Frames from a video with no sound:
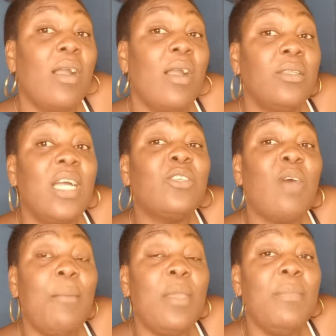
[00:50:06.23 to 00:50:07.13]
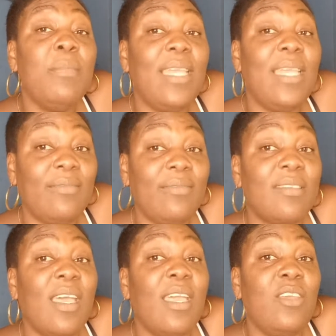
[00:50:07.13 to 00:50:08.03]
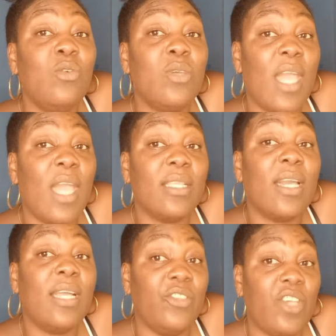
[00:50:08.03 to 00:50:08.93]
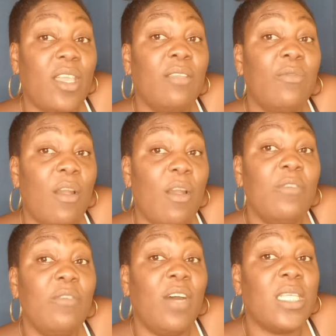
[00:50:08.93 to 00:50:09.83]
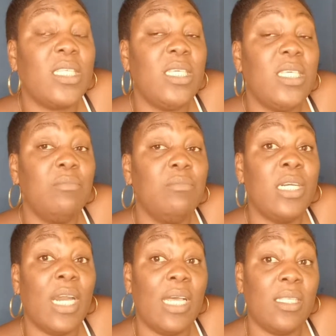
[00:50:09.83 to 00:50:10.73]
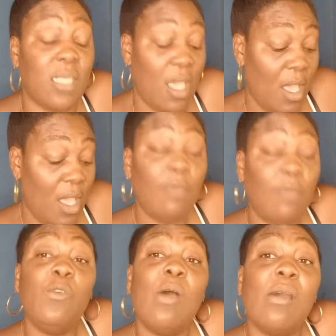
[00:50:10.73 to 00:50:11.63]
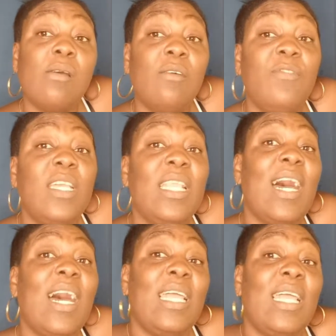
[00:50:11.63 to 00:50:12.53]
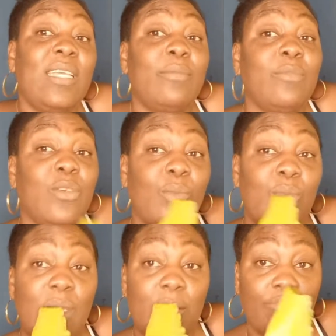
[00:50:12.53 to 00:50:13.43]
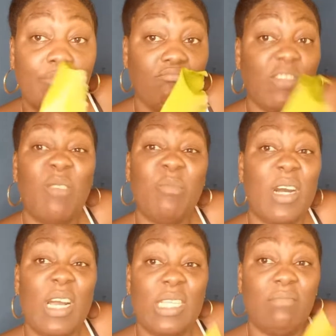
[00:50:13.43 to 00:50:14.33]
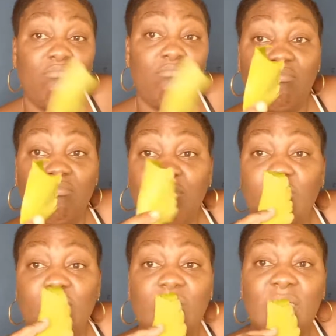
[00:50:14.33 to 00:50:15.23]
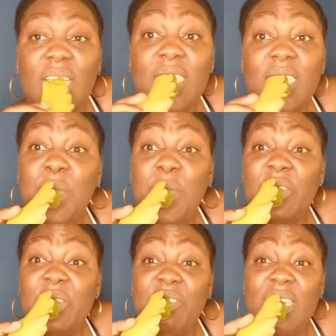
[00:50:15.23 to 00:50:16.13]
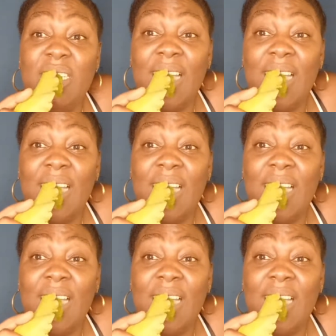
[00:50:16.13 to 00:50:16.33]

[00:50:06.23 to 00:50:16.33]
That's why me believe say you can contract it from the vaccine because if you are gonna feel all of them something there, Come on. Let's be real.